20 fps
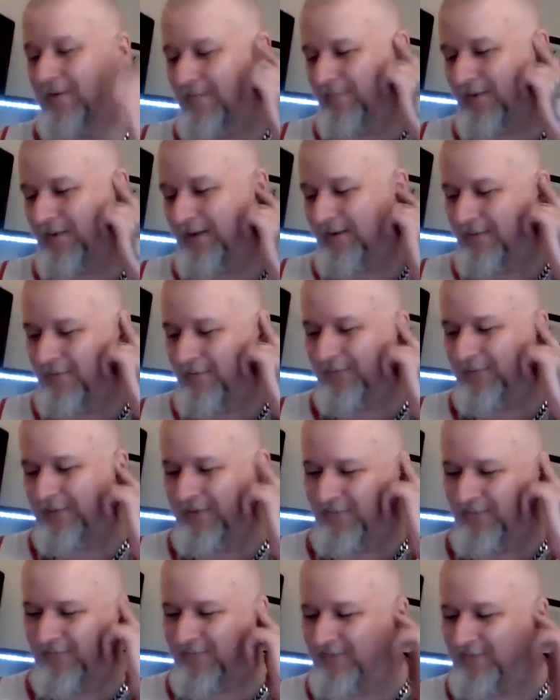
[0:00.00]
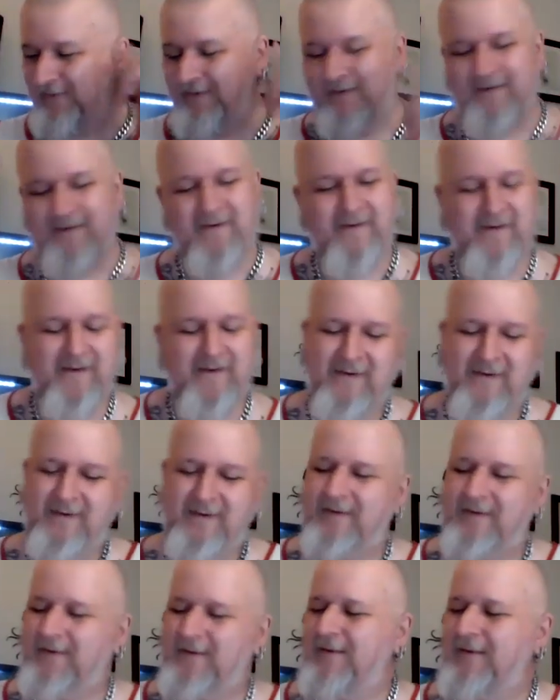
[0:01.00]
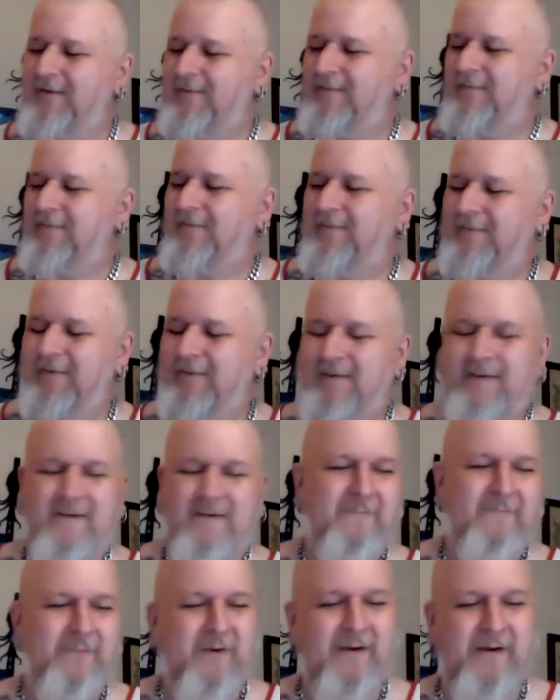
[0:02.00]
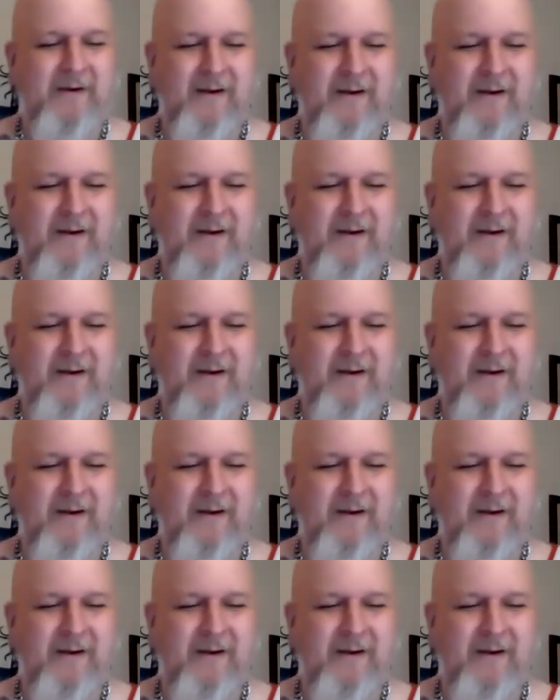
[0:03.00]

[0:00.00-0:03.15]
I'm like, holy shit. Yeah. But